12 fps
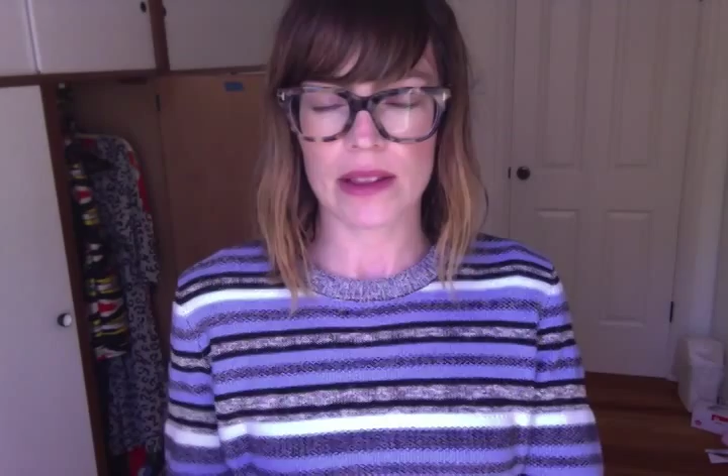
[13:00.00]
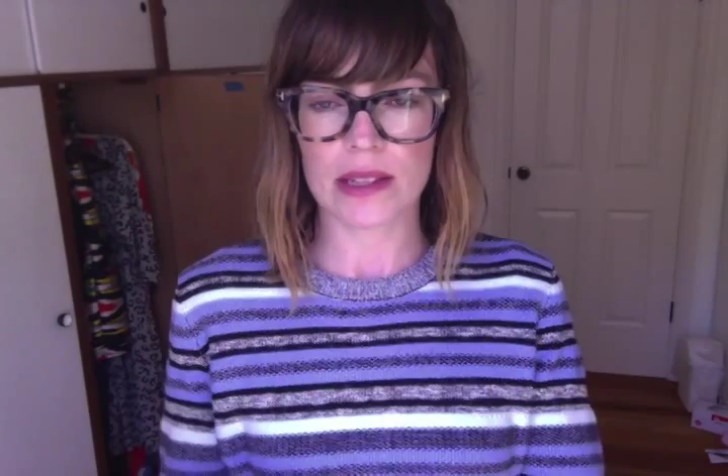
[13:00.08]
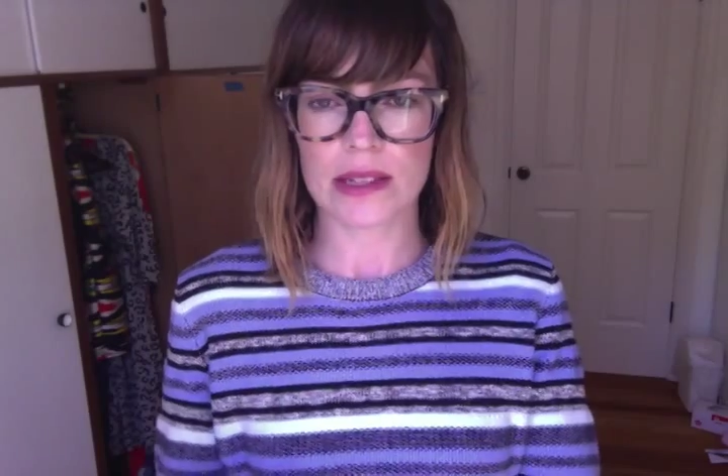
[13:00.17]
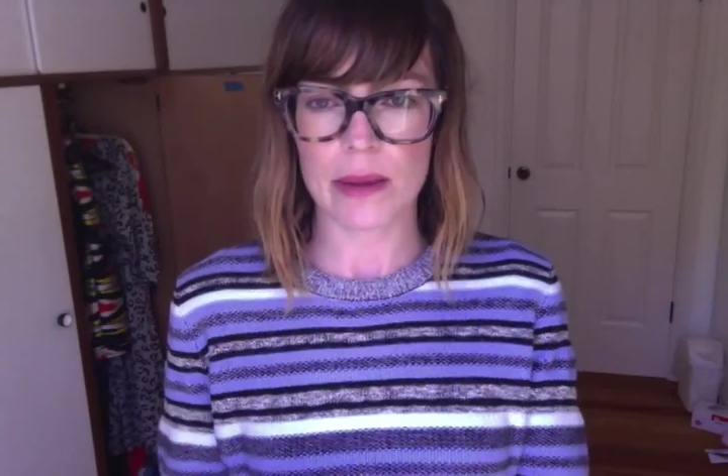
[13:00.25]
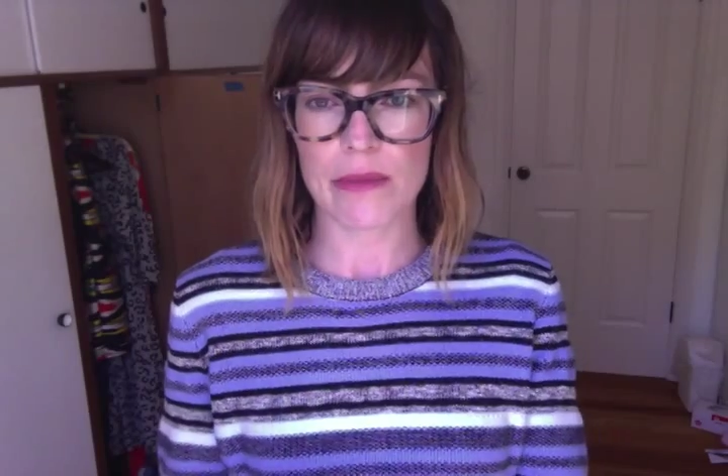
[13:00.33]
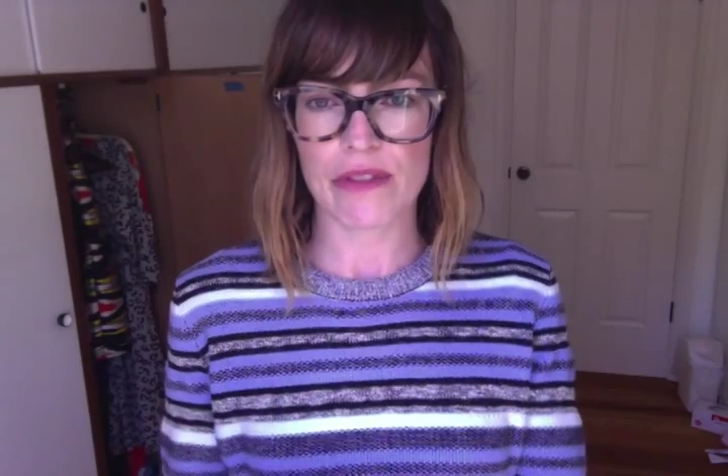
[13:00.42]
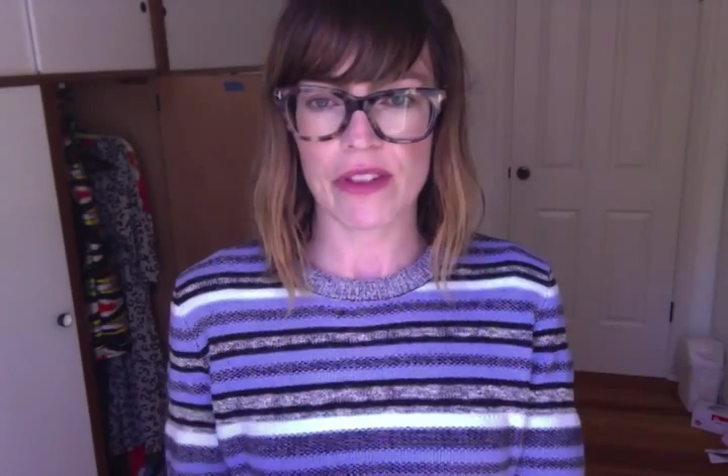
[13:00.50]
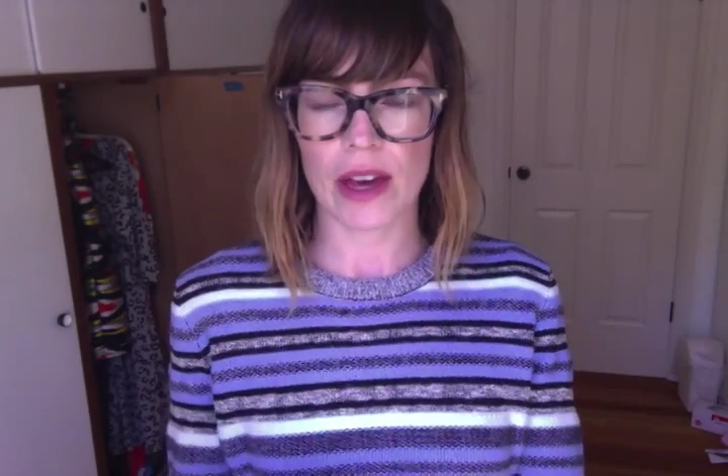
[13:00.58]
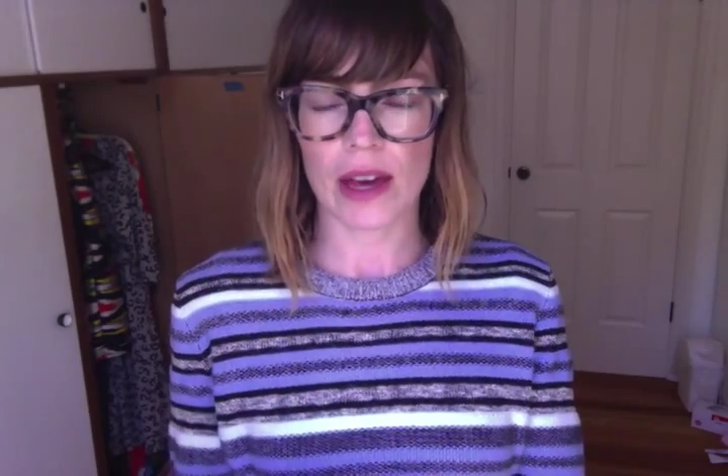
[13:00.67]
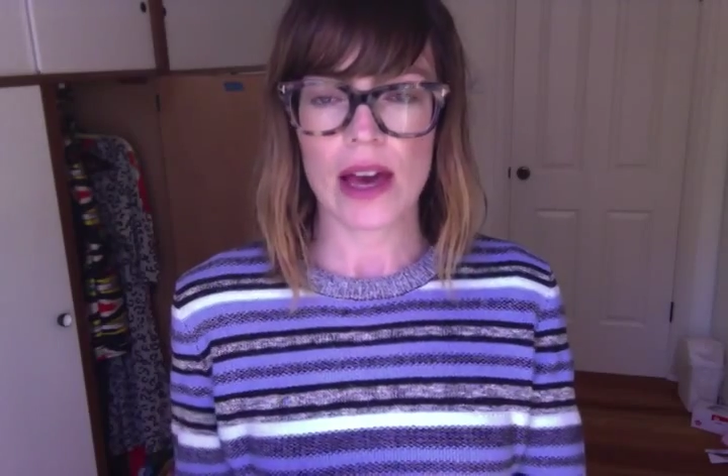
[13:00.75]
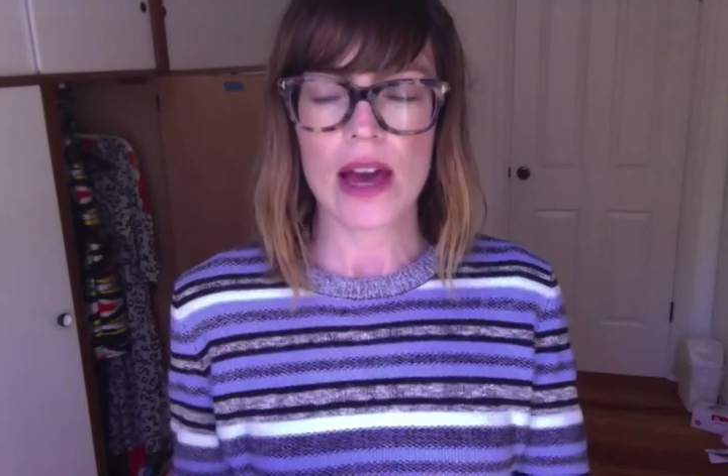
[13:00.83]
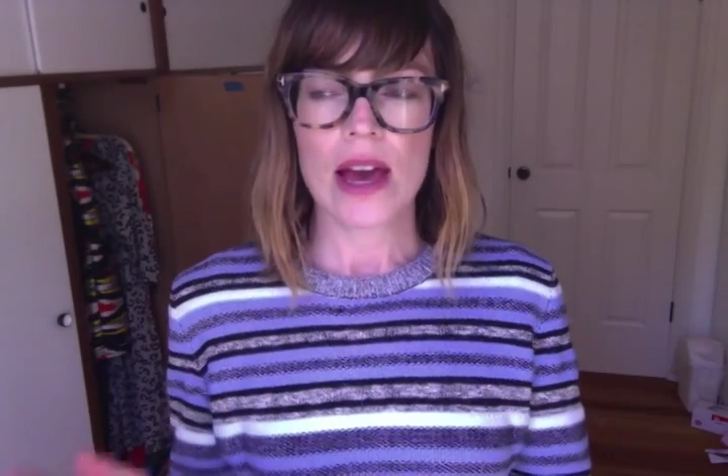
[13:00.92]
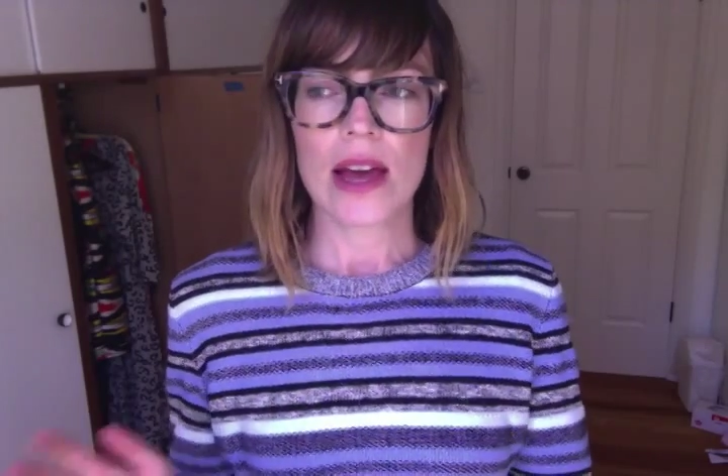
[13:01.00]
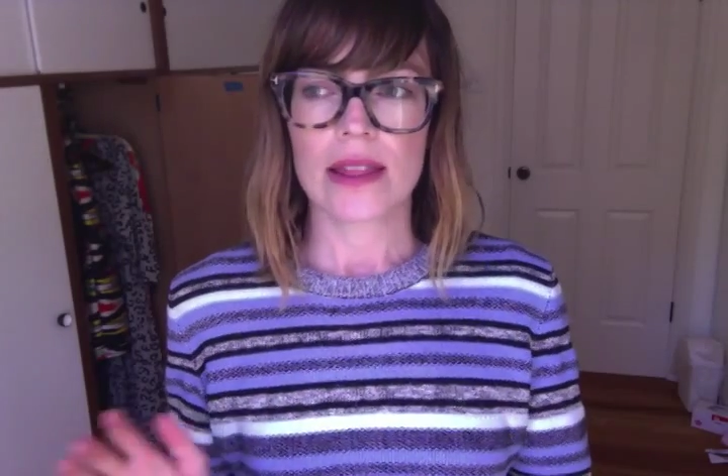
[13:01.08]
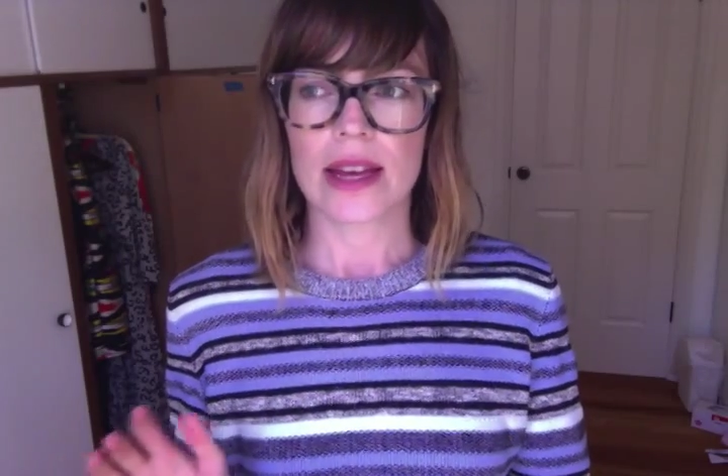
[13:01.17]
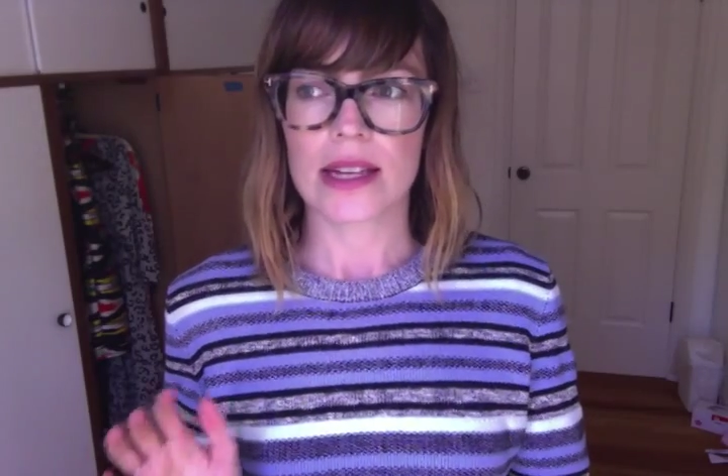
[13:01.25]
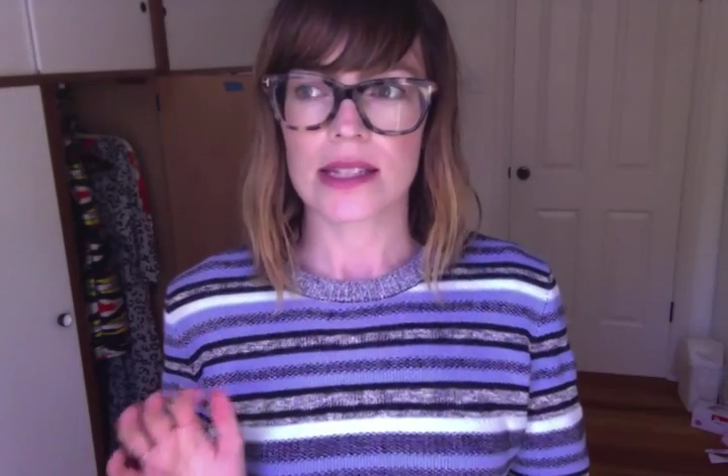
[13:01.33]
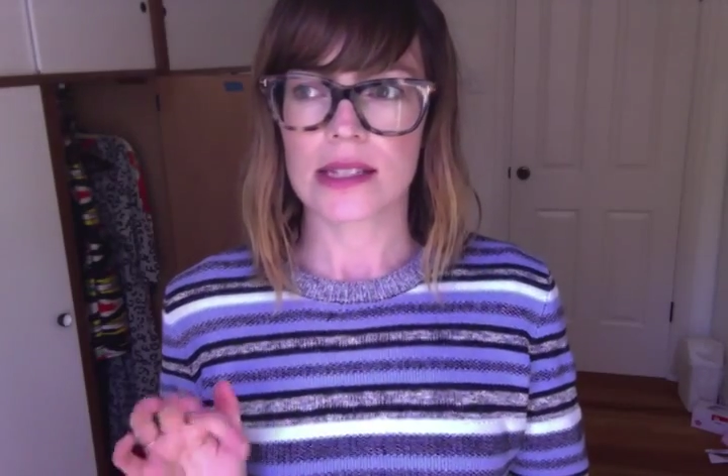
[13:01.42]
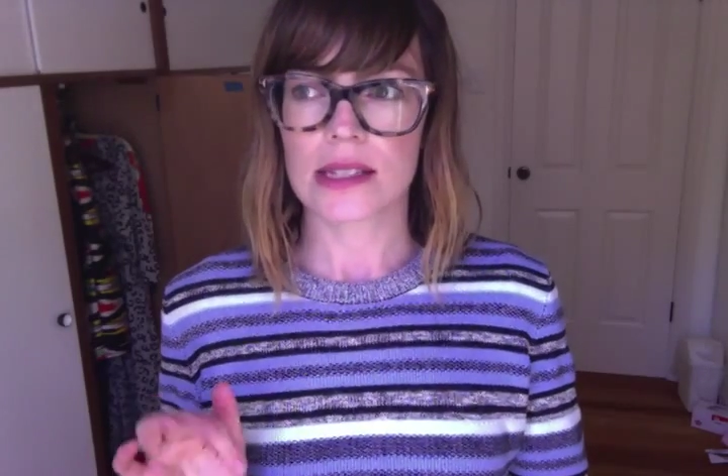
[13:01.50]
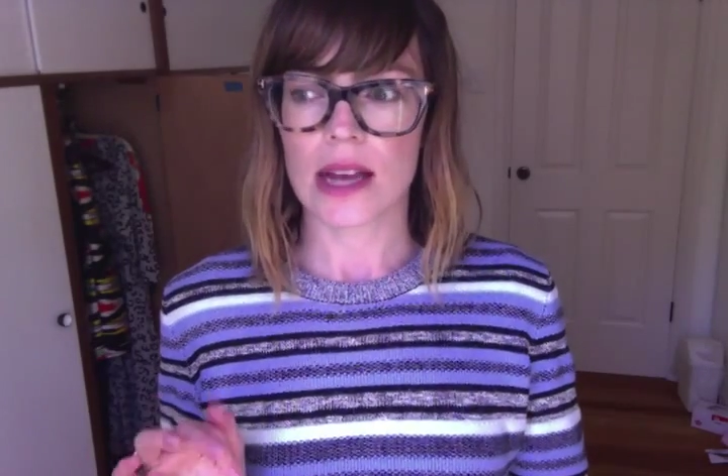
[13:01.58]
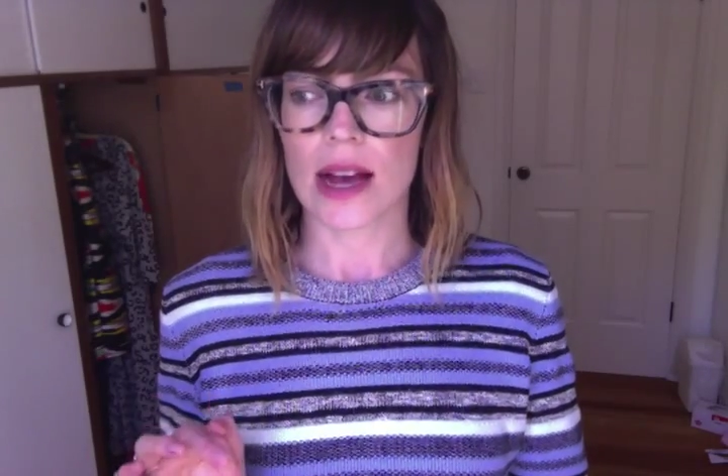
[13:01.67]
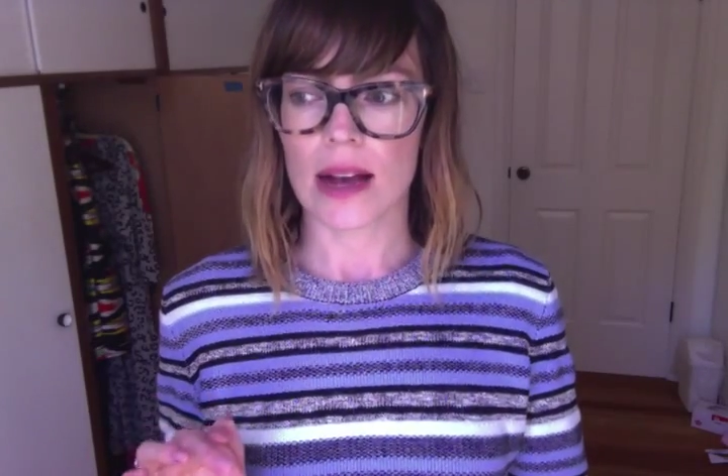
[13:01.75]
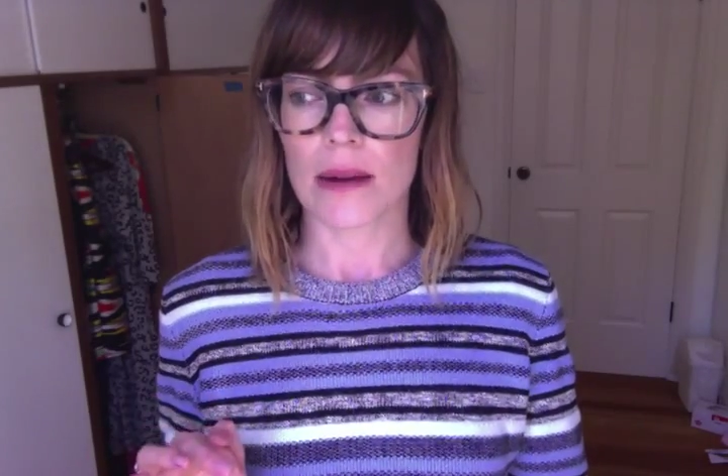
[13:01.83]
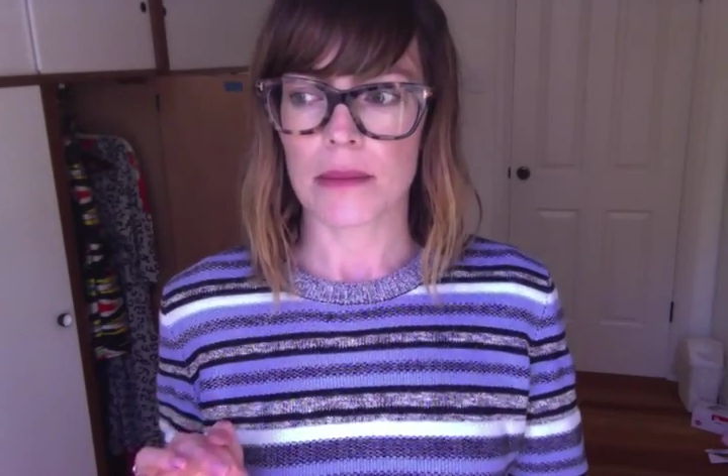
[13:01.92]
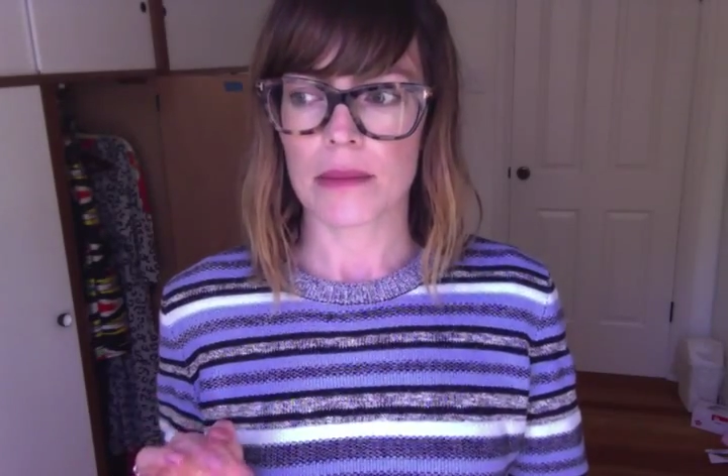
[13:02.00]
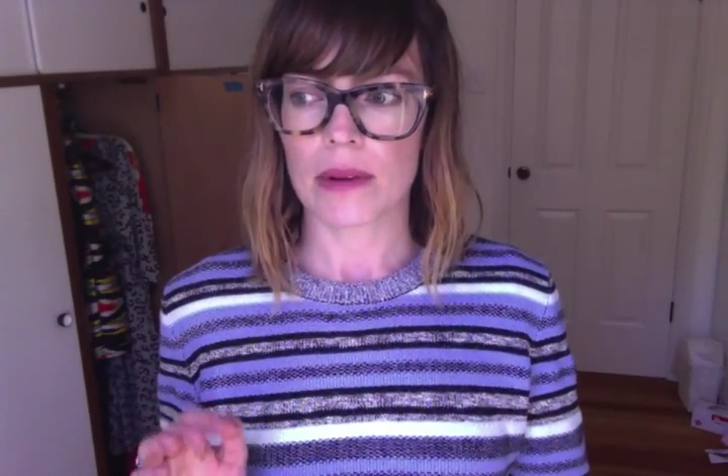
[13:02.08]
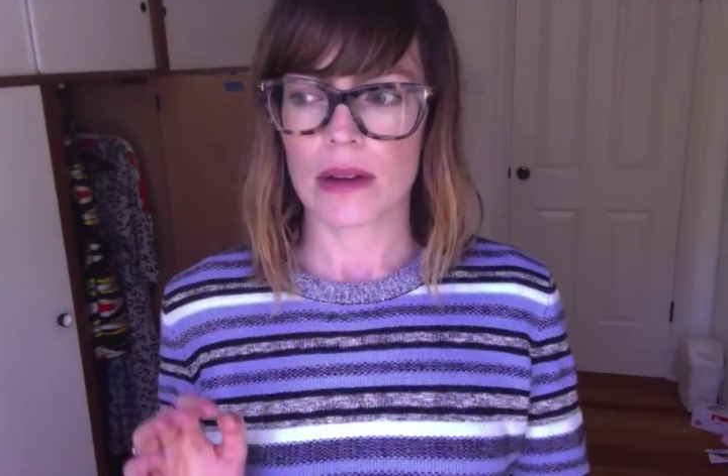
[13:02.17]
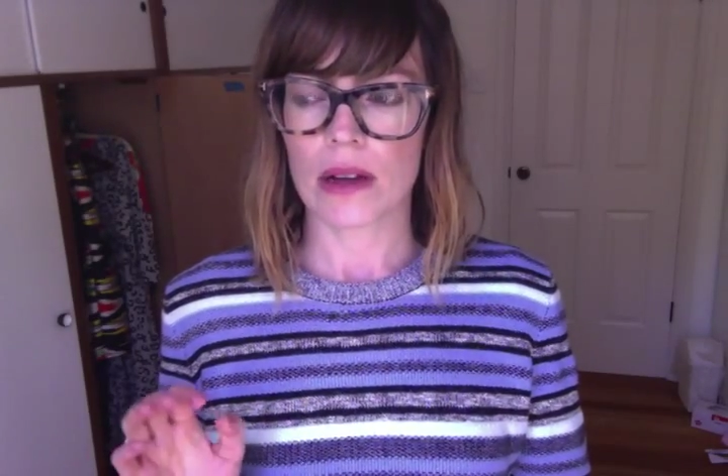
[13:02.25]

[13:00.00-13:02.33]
this type of thing, there's um,